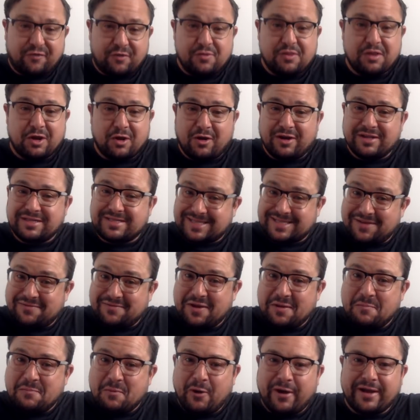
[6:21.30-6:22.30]
the Lions
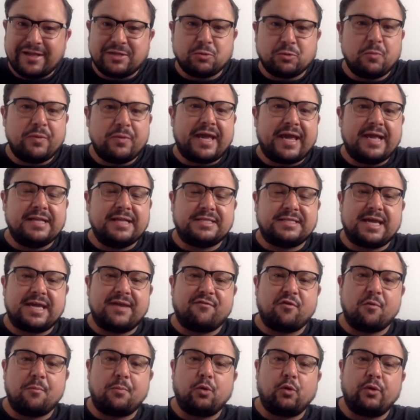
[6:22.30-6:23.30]
TV boys will be getting
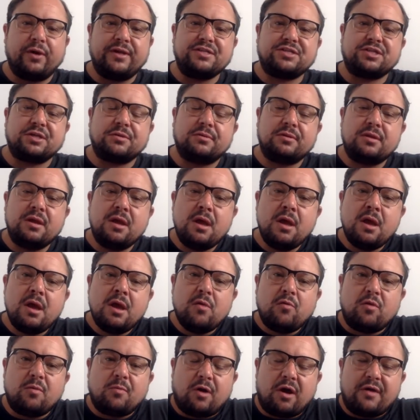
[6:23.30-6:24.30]
together at points, and
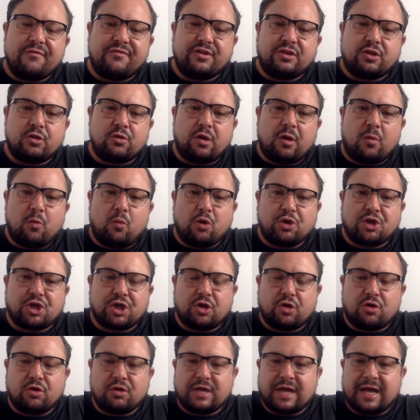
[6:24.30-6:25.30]
we might even do like
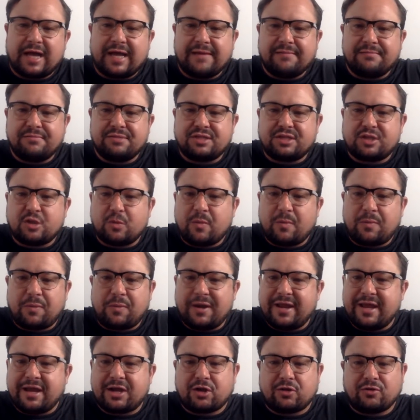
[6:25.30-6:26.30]
watch-along games. There'll be
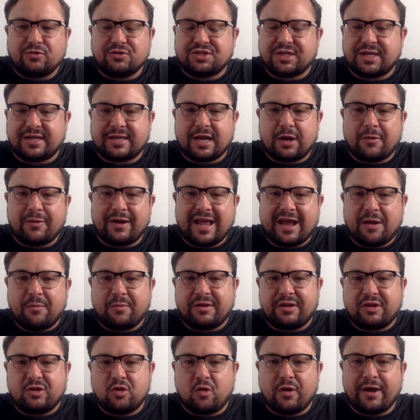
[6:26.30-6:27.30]
plenty of content going out
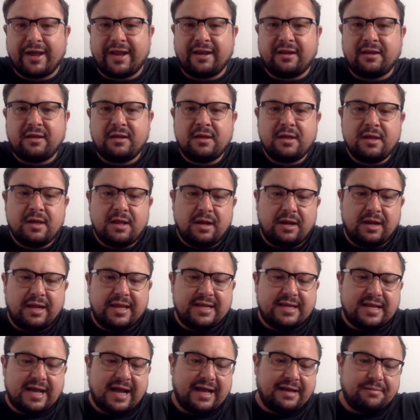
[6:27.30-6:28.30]
with 9
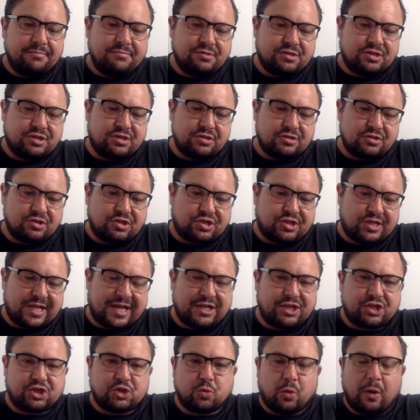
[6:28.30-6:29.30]
league
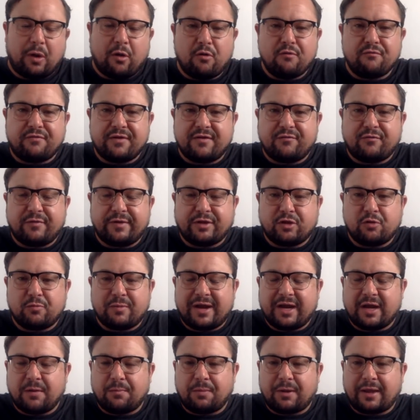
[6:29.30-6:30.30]
games/12 if we do
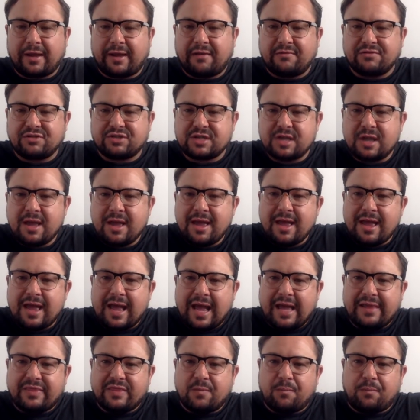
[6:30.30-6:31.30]
make the playoffs
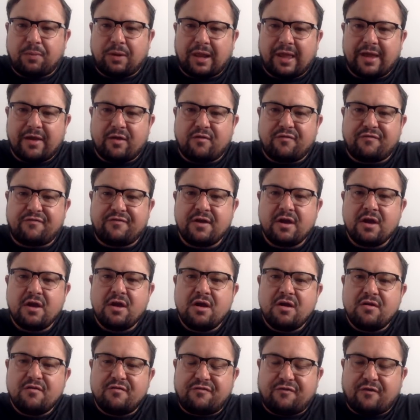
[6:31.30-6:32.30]
and the playoff
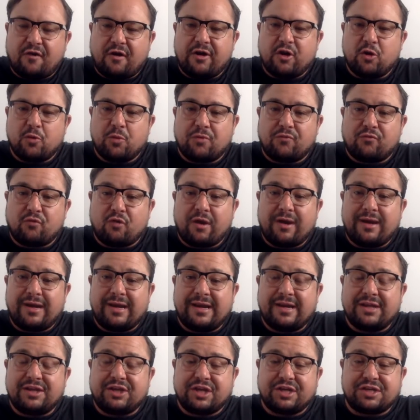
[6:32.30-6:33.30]
final. But Ryan
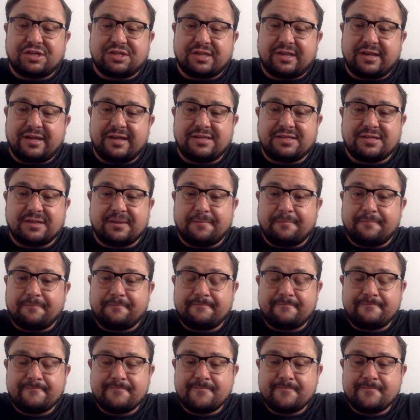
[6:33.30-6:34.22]
Leonard yesterday, listen,